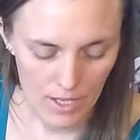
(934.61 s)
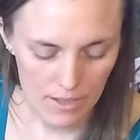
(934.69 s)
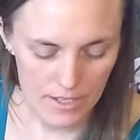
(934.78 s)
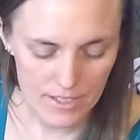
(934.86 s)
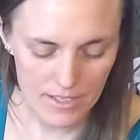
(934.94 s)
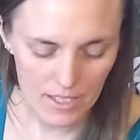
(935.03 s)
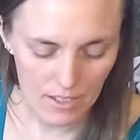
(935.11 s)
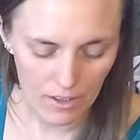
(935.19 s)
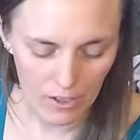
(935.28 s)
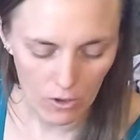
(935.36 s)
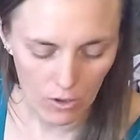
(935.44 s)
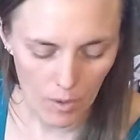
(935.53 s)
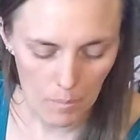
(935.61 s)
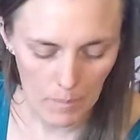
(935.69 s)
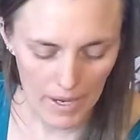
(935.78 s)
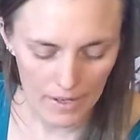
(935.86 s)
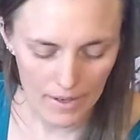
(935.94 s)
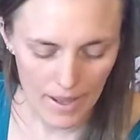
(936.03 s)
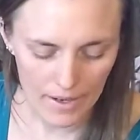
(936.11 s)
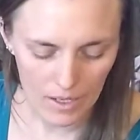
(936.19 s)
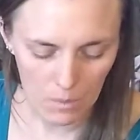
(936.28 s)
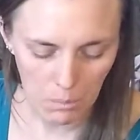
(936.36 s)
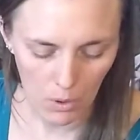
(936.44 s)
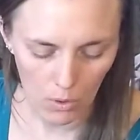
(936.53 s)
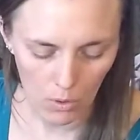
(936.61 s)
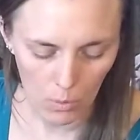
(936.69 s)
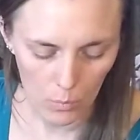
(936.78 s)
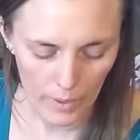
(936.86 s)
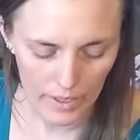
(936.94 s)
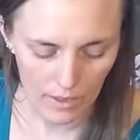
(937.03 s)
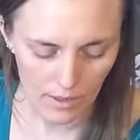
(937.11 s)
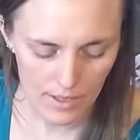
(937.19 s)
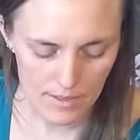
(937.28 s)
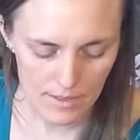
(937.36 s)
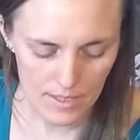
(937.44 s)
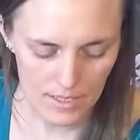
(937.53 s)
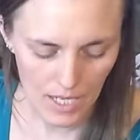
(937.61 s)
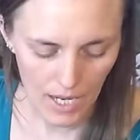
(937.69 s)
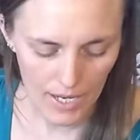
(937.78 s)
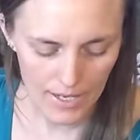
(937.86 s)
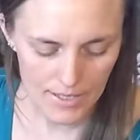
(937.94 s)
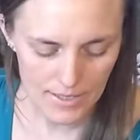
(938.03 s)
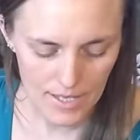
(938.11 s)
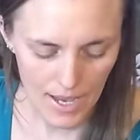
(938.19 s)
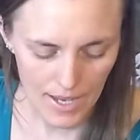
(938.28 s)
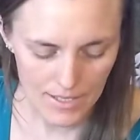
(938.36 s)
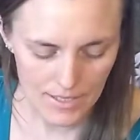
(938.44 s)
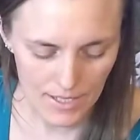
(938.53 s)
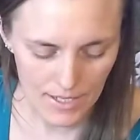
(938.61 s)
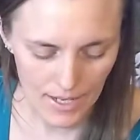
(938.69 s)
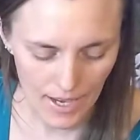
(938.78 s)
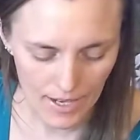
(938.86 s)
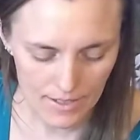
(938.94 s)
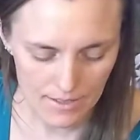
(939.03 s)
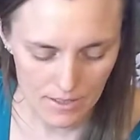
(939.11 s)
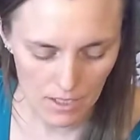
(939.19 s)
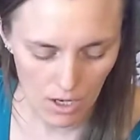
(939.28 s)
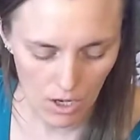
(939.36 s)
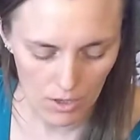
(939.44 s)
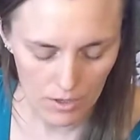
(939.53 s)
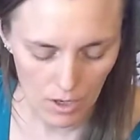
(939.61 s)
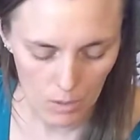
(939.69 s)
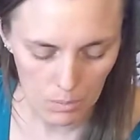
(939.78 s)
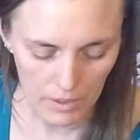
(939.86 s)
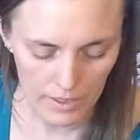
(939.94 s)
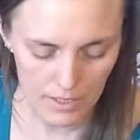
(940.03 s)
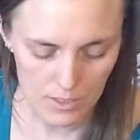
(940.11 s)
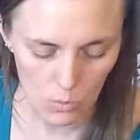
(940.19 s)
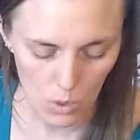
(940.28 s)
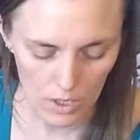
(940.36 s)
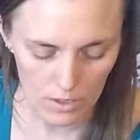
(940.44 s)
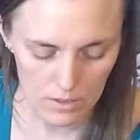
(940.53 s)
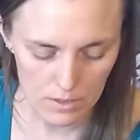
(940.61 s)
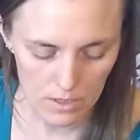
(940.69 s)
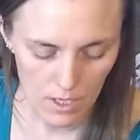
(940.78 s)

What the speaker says: The cyclical magnetic pole regulates the tides as it acts on our planet's waters.